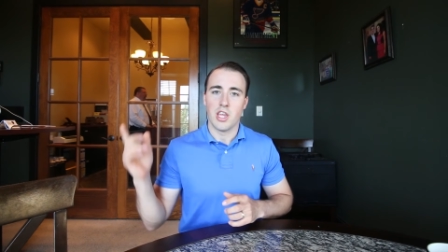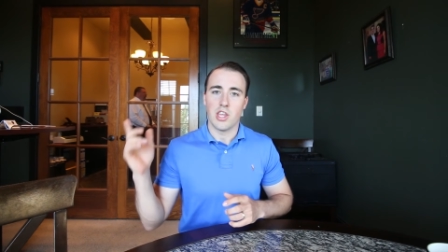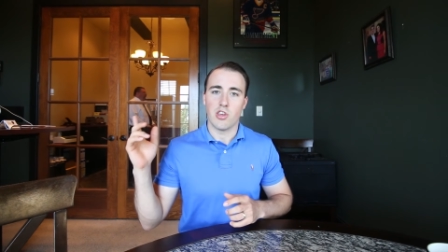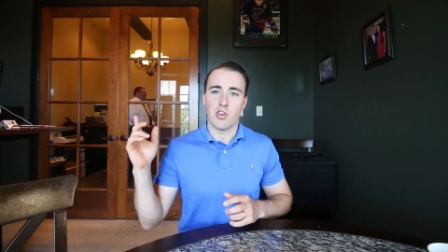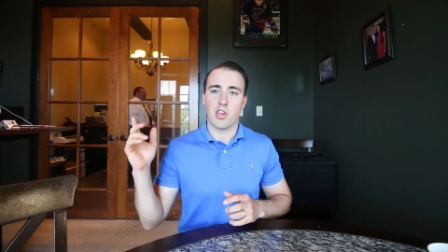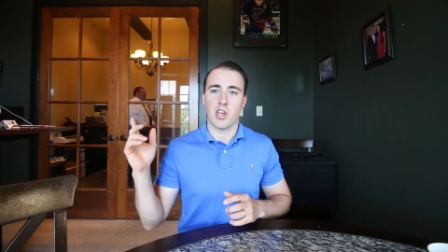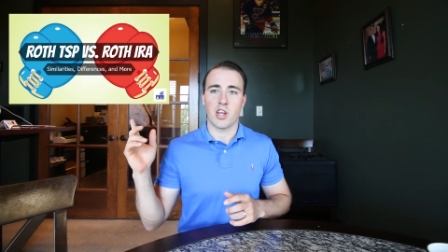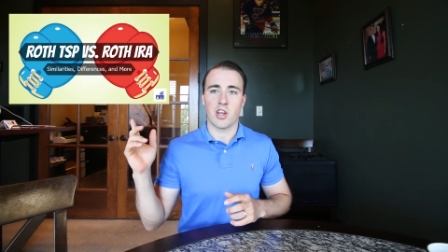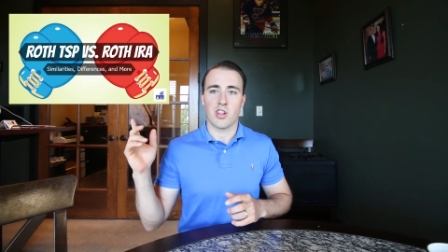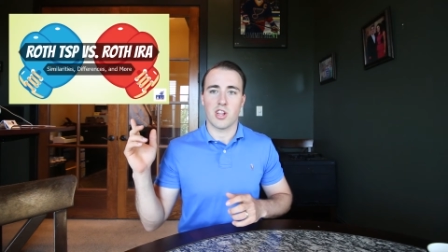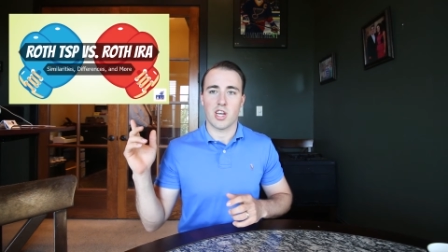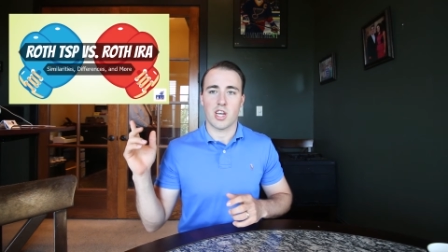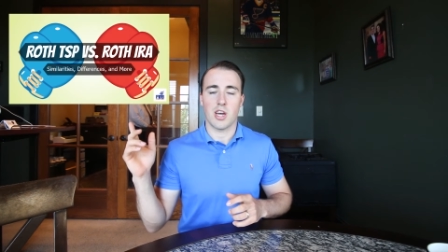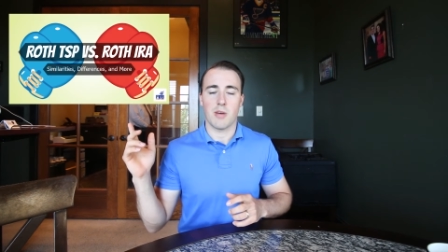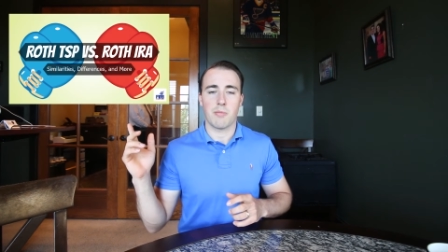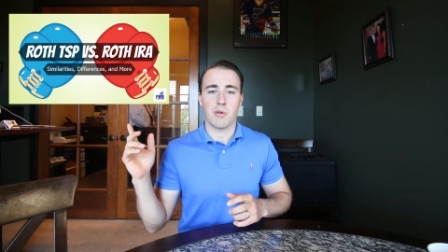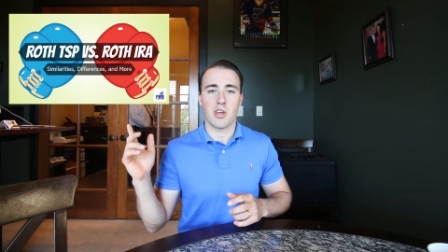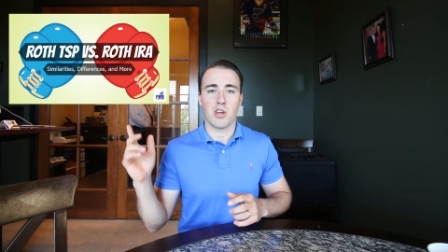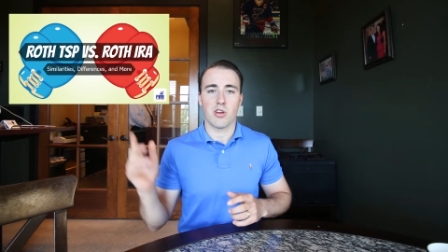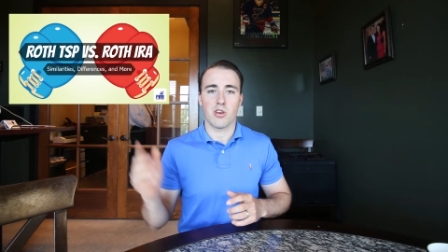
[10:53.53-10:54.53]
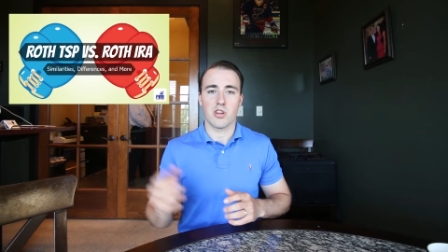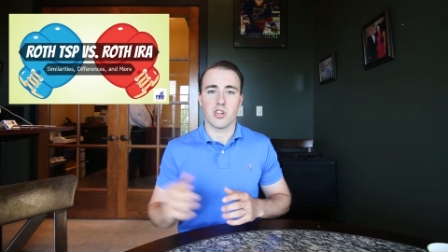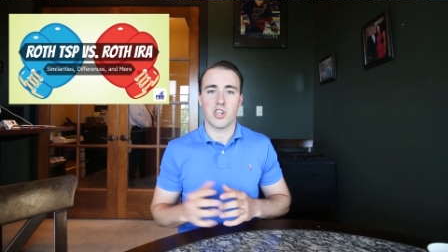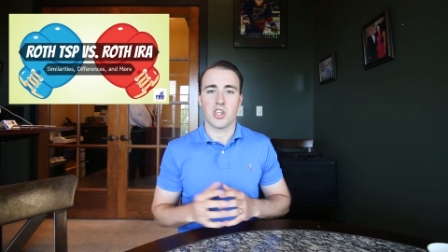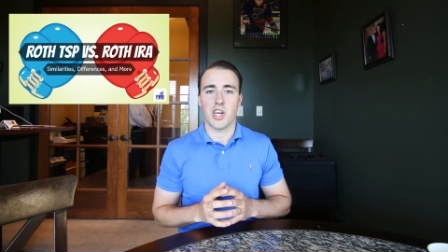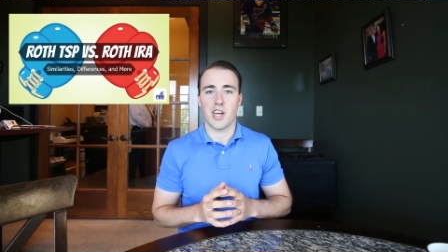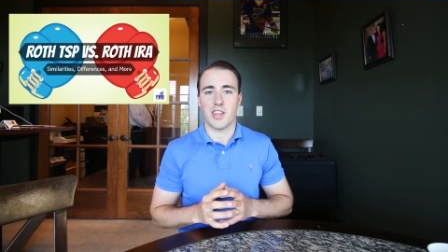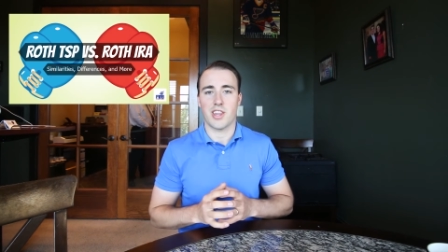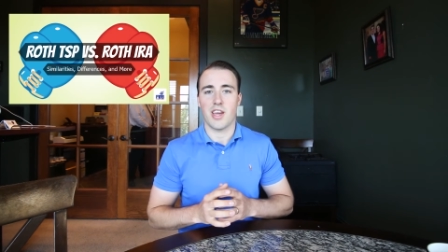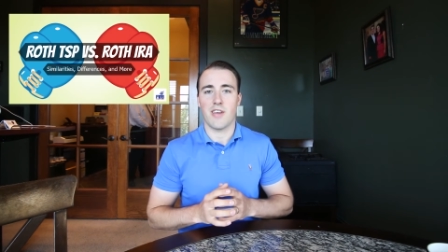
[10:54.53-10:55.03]
You can click up here to
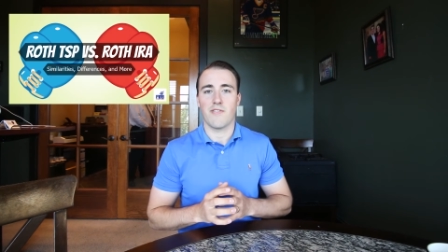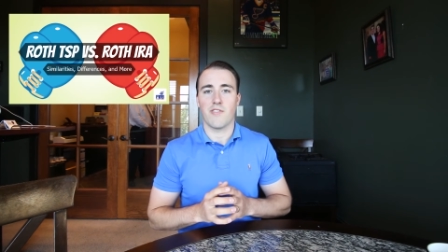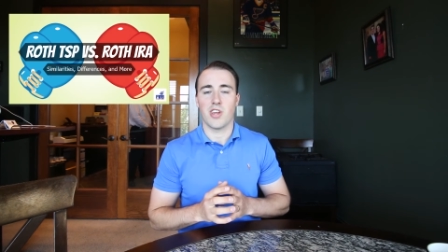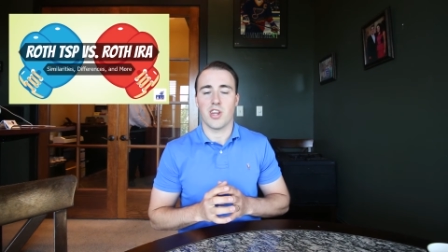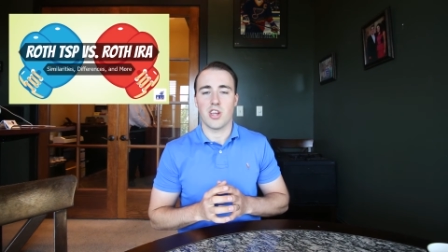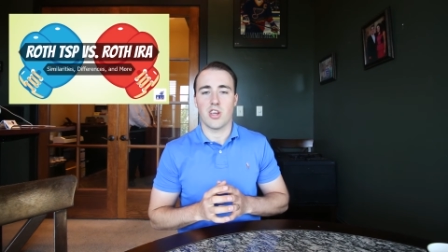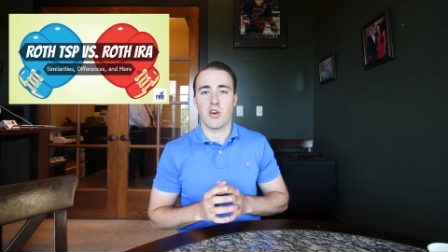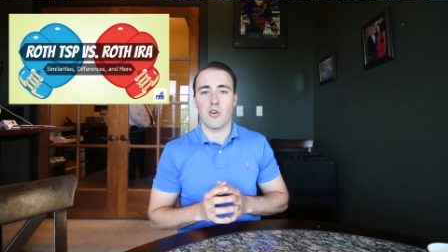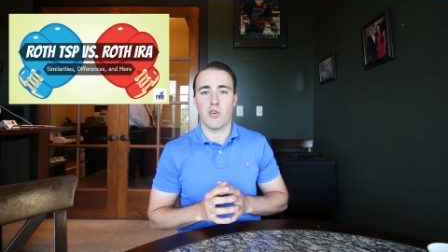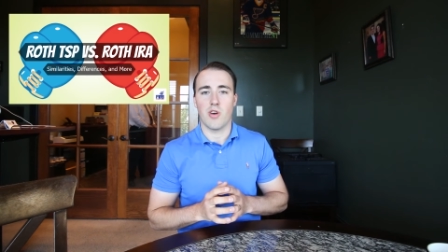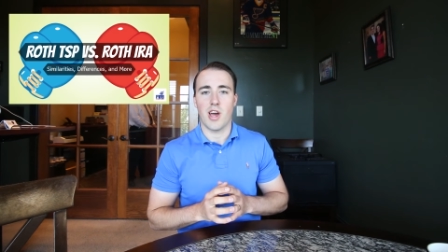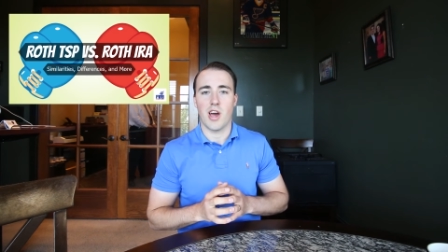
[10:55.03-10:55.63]
check that video